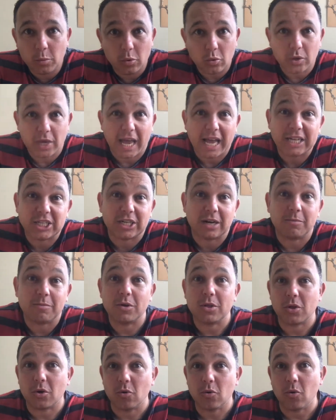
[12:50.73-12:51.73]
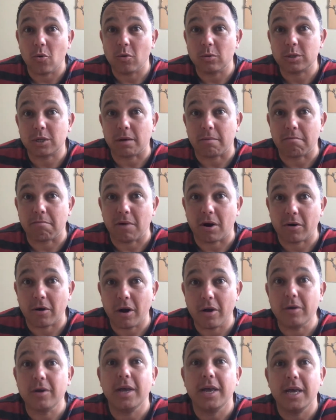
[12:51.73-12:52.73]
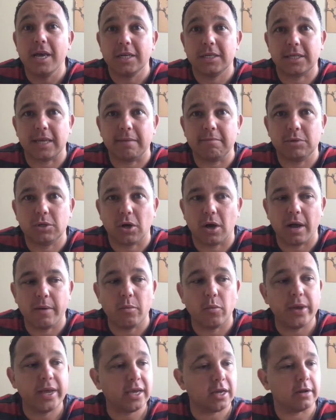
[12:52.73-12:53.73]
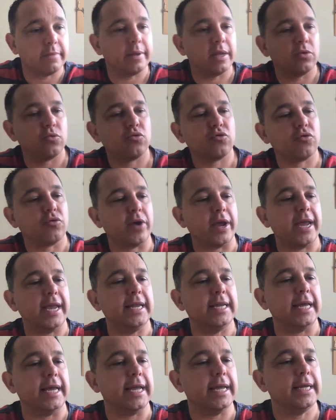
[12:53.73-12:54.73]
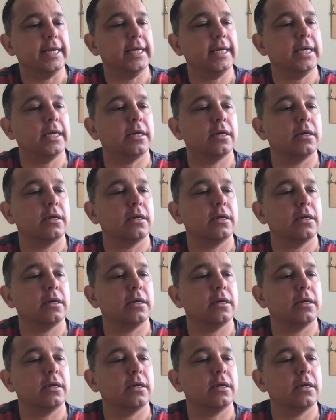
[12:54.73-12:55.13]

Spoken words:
We'll catch up with you all tomorrow, same time. We're going to be reading